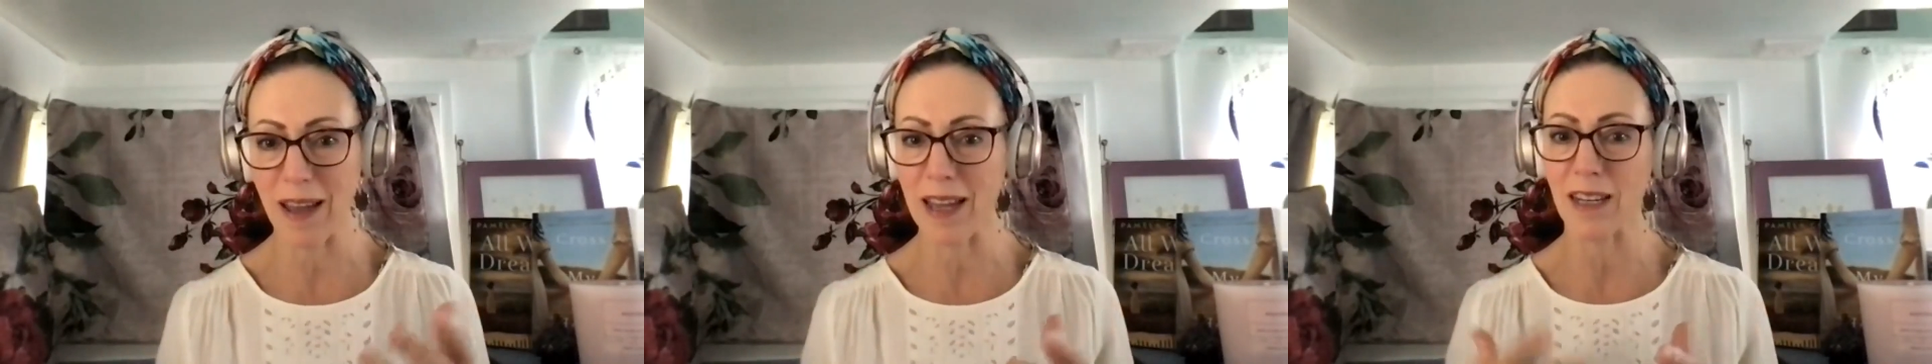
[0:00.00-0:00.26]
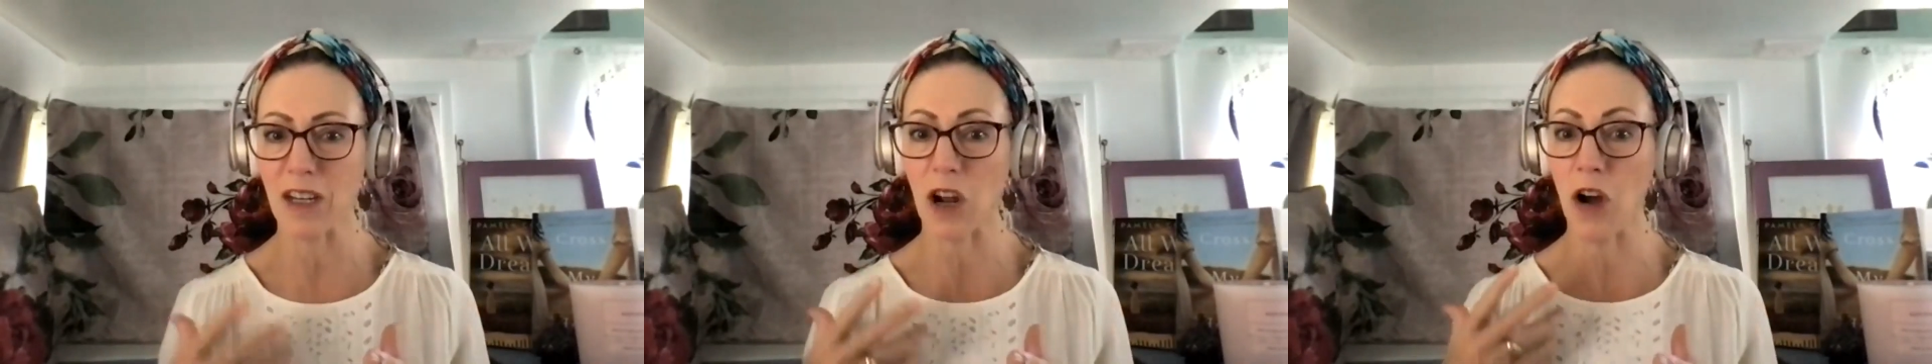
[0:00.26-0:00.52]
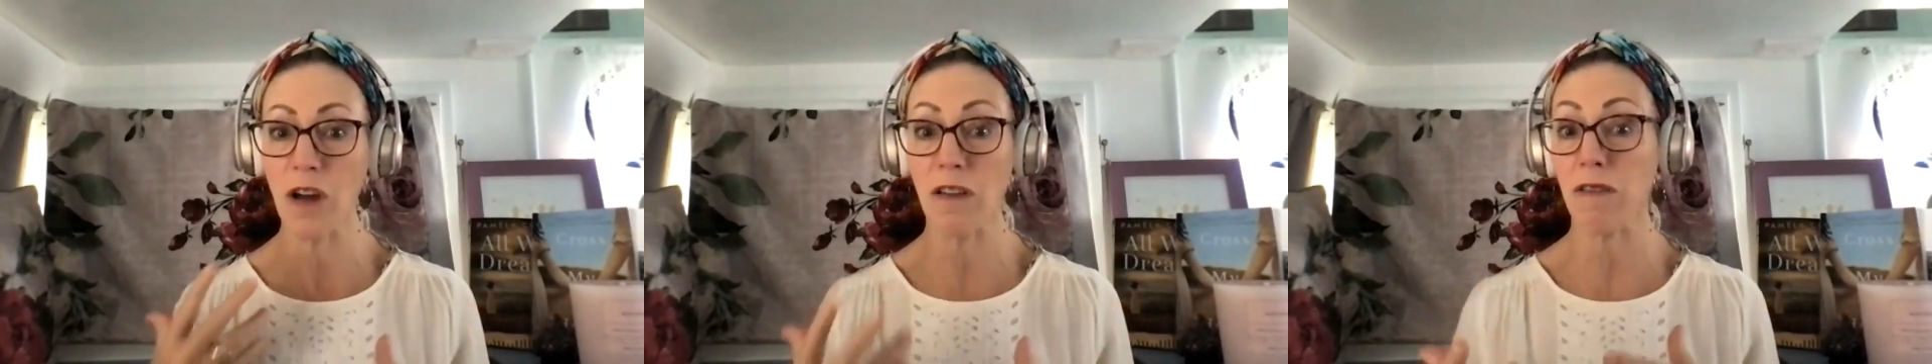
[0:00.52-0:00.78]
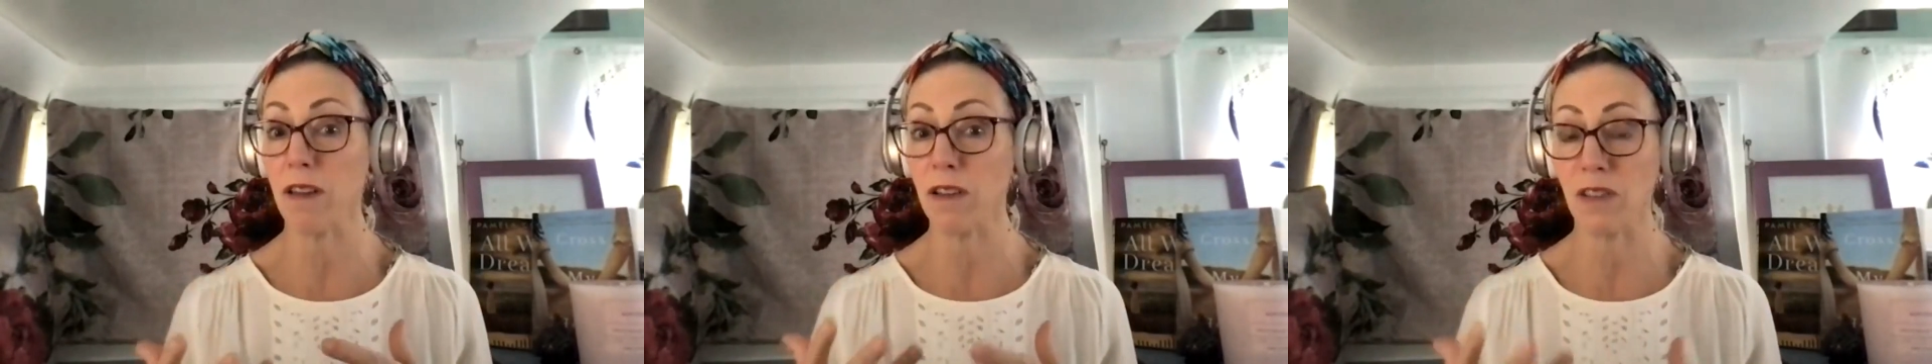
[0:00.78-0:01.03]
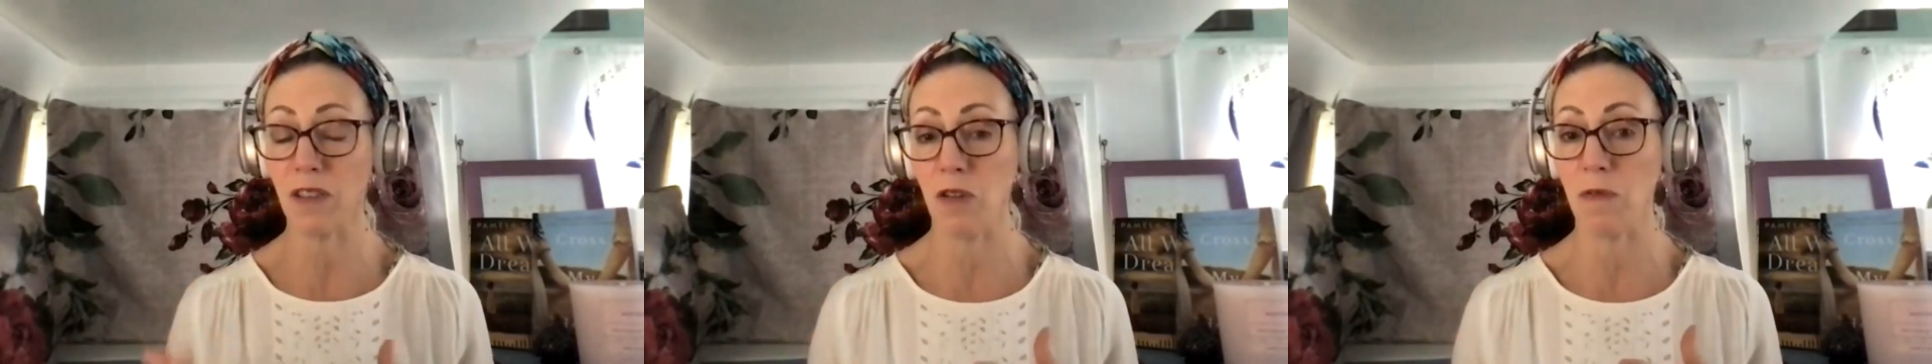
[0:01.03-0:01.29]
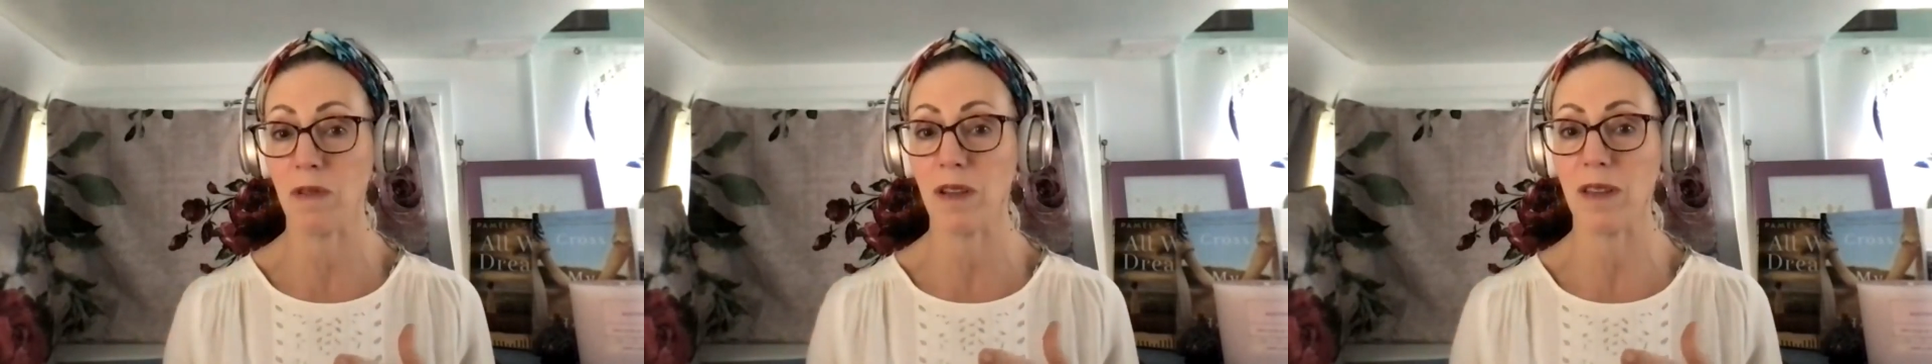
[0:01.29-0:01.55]
and I
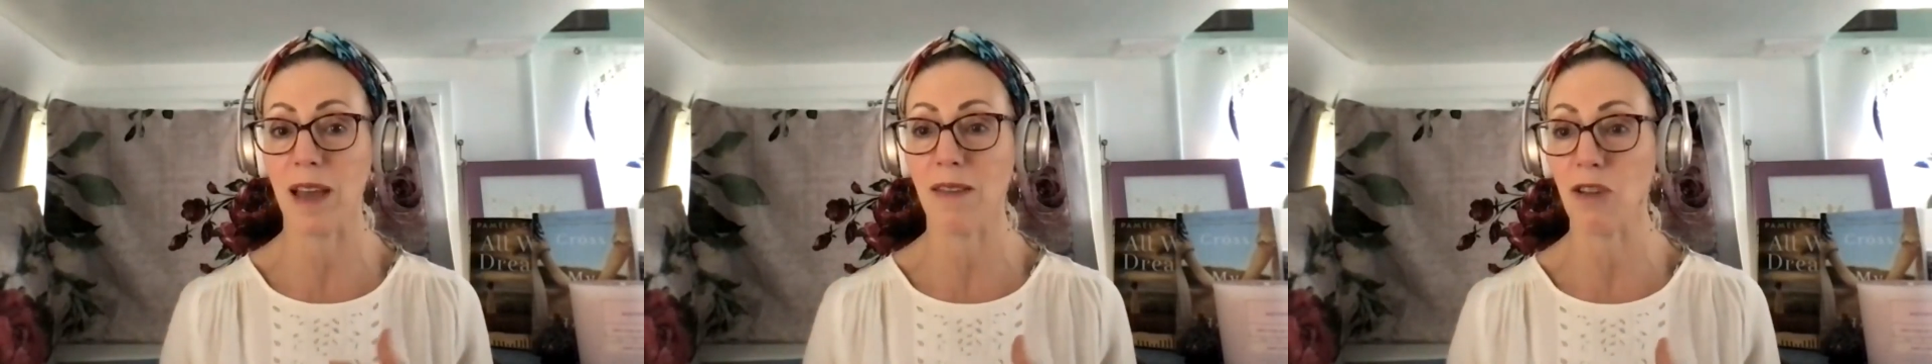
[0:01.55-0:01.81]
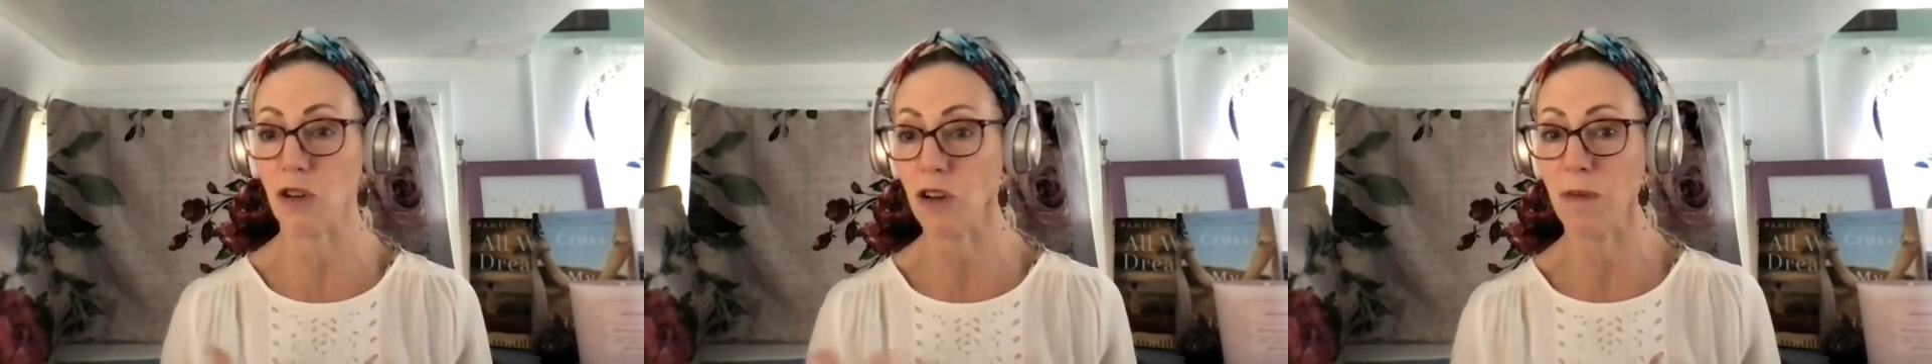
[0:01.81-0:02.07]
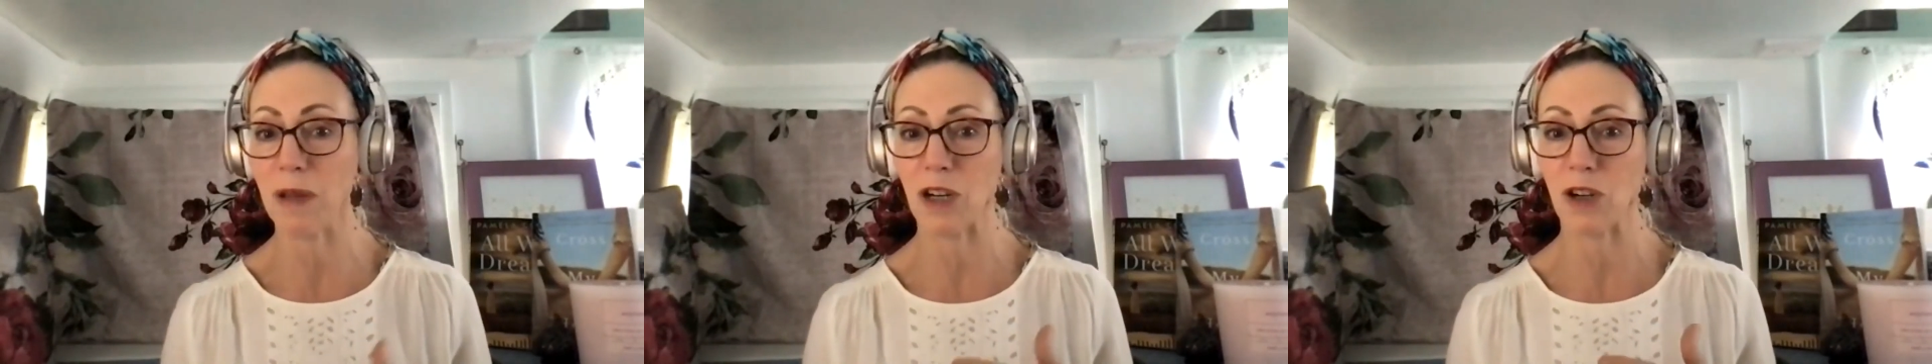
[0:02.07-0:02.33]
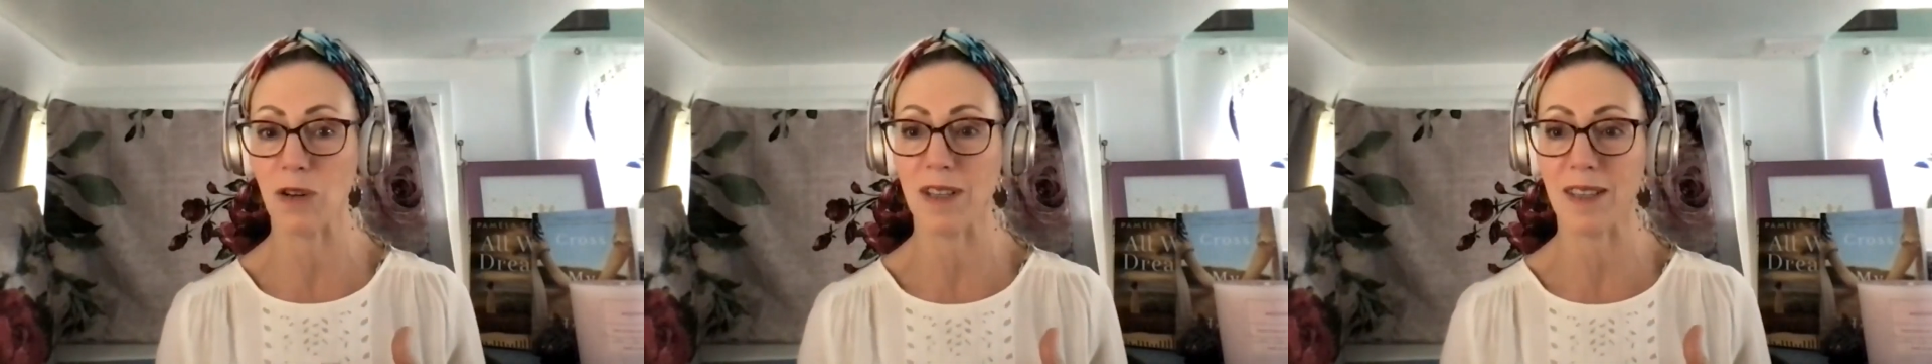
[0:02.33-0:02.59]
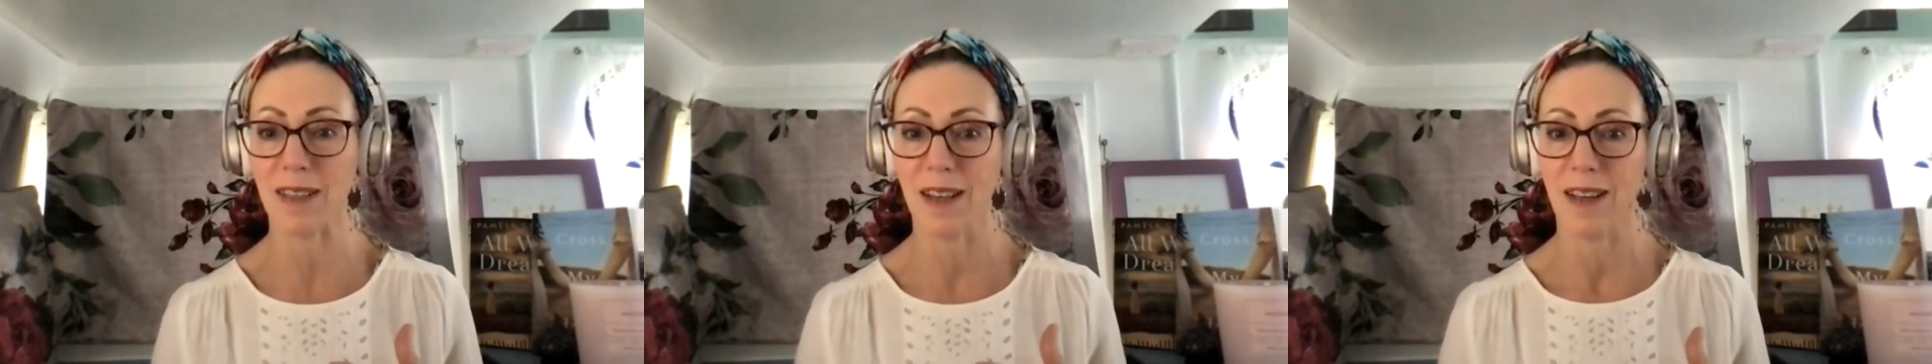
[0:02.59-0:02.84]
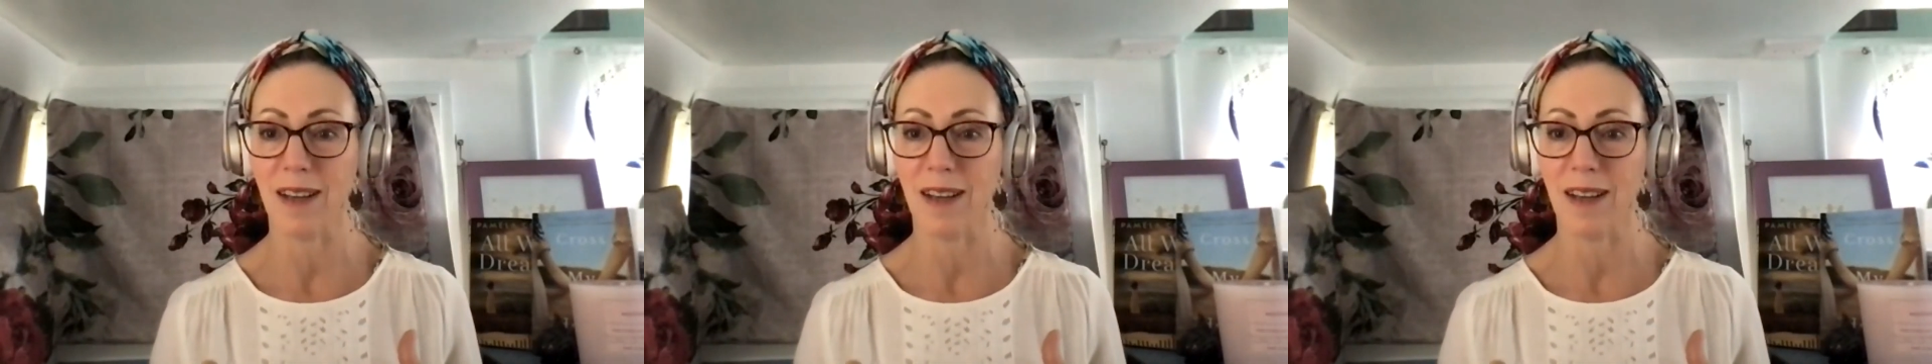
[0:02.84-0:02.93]
assumed that the documentaries